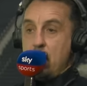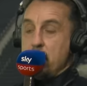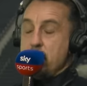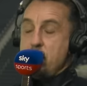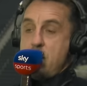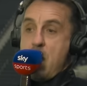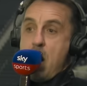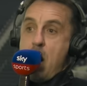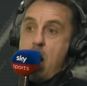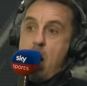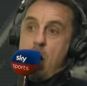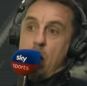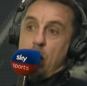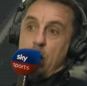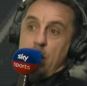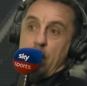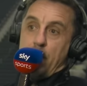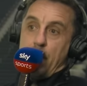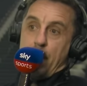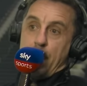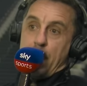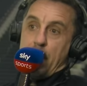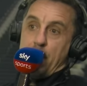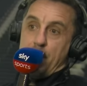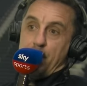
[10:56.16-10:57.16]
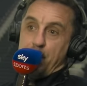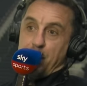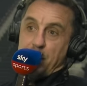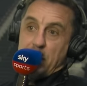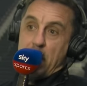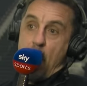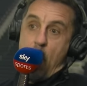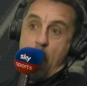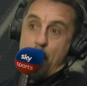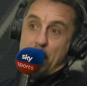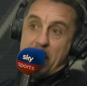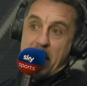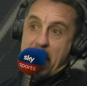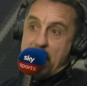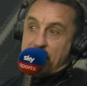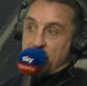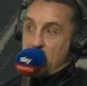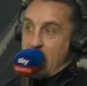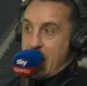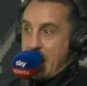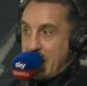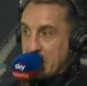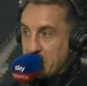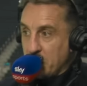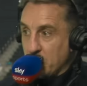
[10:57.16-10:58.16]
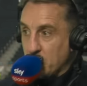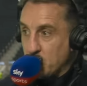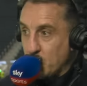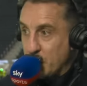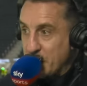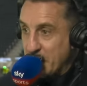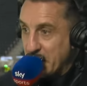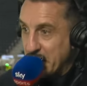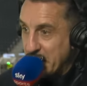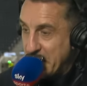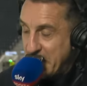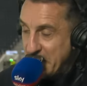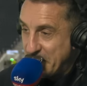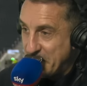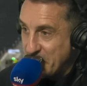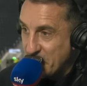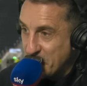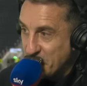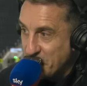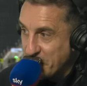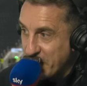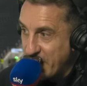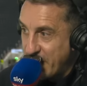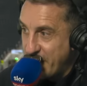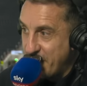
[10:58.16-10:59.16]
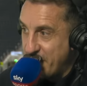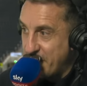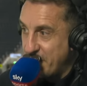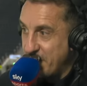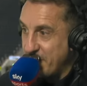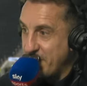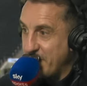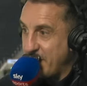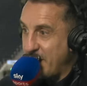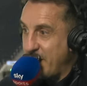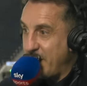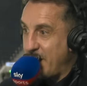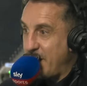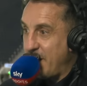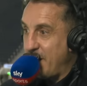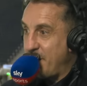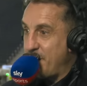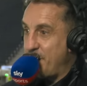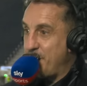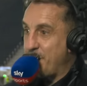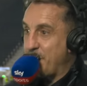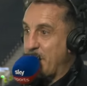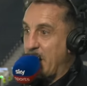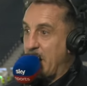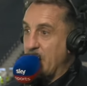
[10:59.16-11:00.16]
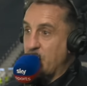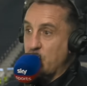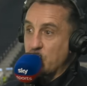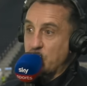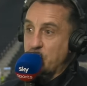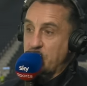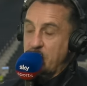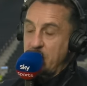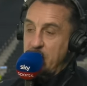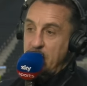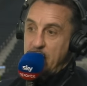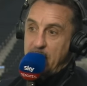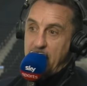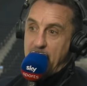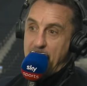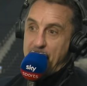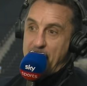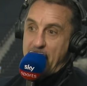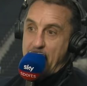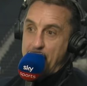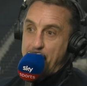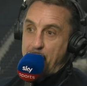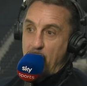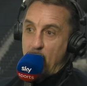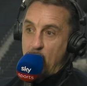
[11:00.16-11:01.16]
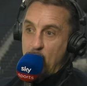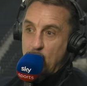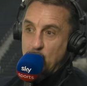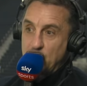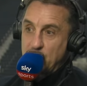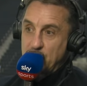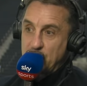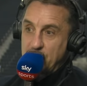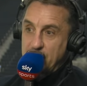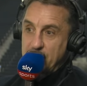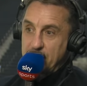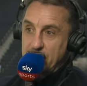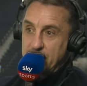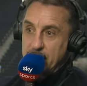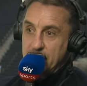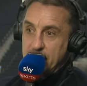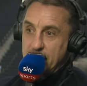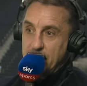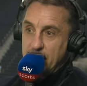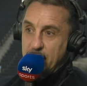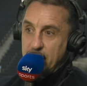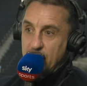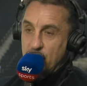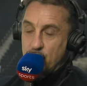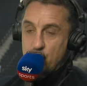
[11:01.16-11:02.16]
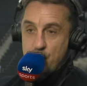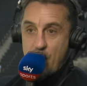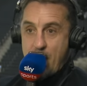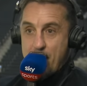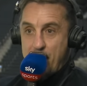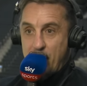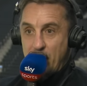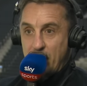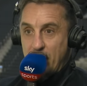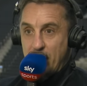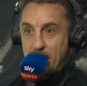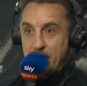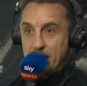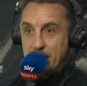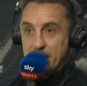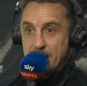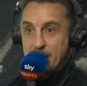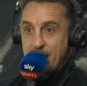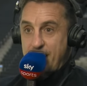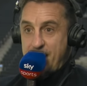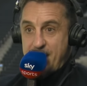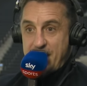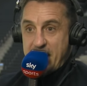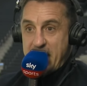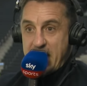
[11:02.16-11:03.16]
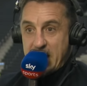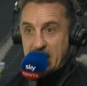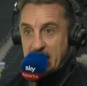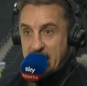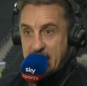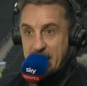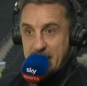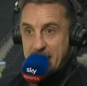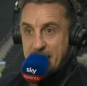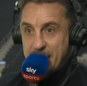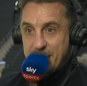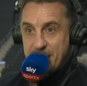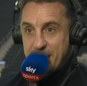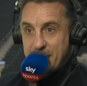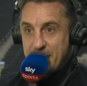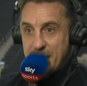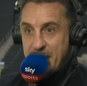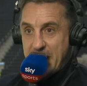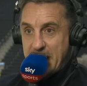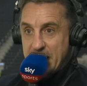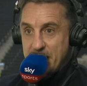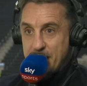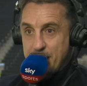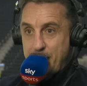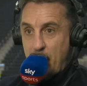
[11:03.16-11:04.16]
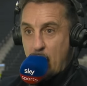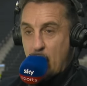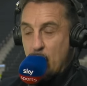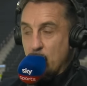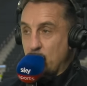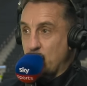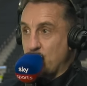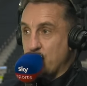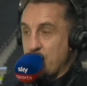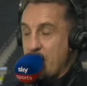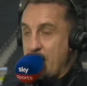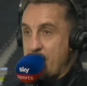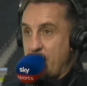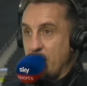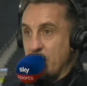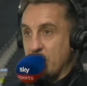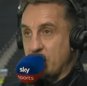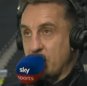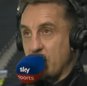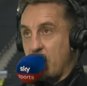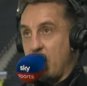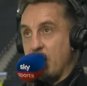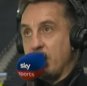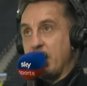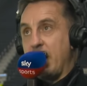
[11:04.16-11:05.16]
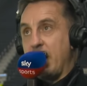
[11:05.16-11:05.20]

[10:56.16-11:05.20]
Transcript: No. No, I mean, I've got Arsenal to win the league this year, and um, just that post treble feeling that post treble sort of